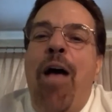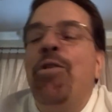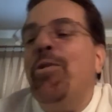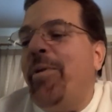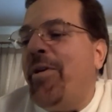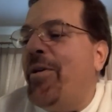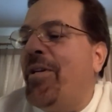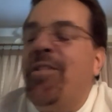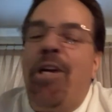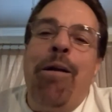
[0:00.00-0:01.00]
it was a period
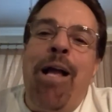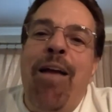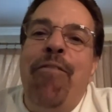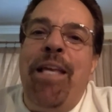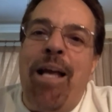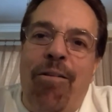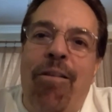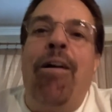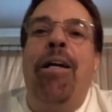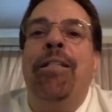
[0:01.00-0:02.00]
of time i have the
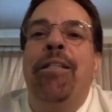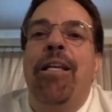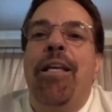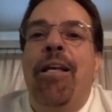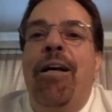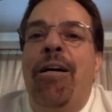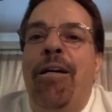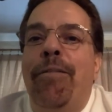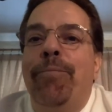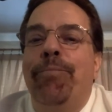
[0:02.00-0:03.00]
outline
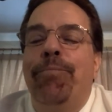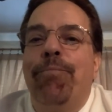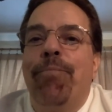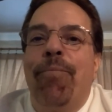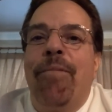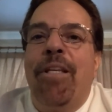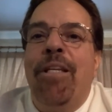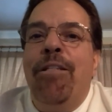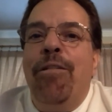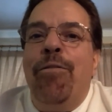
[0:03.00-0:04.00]
um
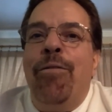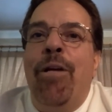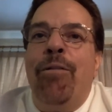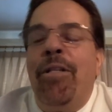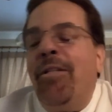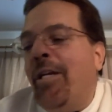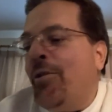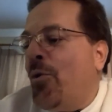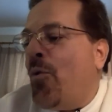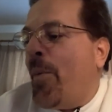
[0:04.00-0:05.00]
yeah
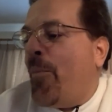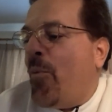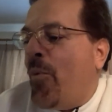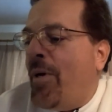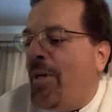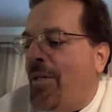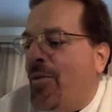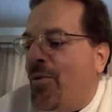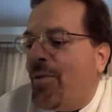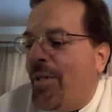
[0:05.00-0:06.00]
like the corporate one
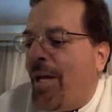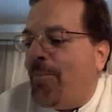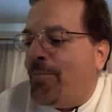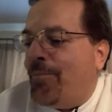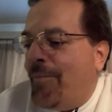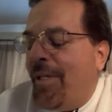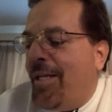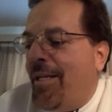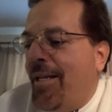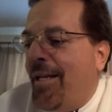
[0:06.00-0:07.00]
it's um
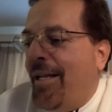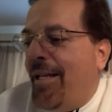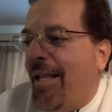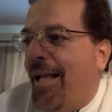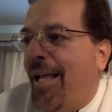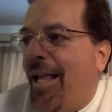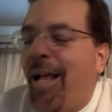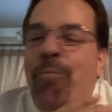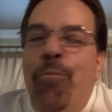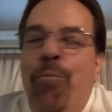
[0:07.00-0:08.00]

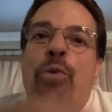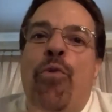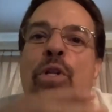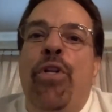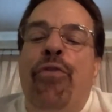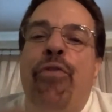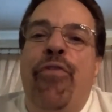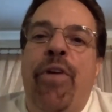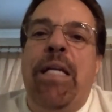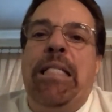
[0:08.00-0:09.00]
I'm going through the
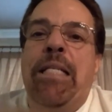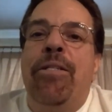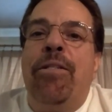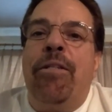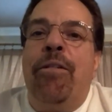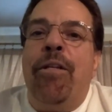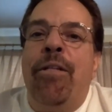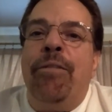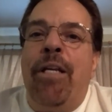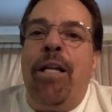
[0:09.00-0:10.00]
different phases
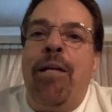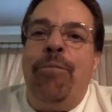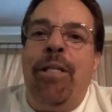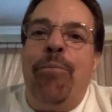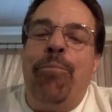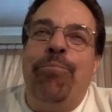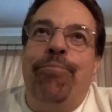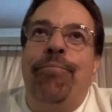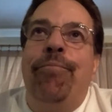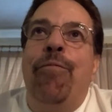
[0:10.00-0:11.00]
and and I'm and
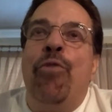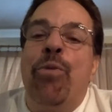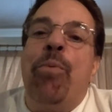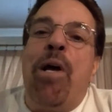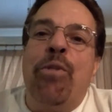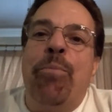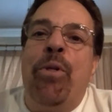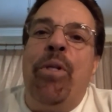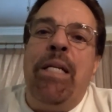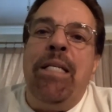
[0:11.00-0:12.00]

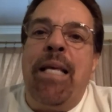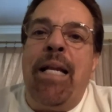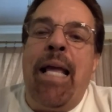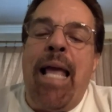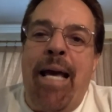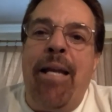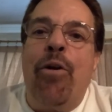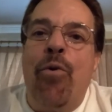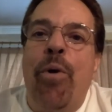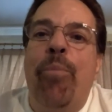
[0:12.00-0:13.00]
responsibilities that I had
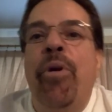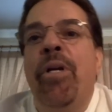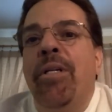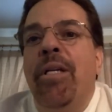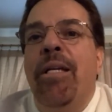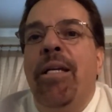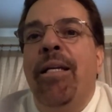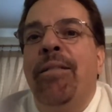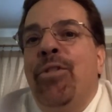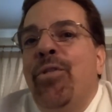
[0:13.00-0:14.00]
at corporate,
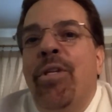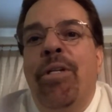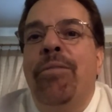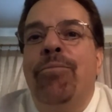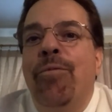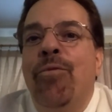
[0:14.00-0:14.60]
and just gonna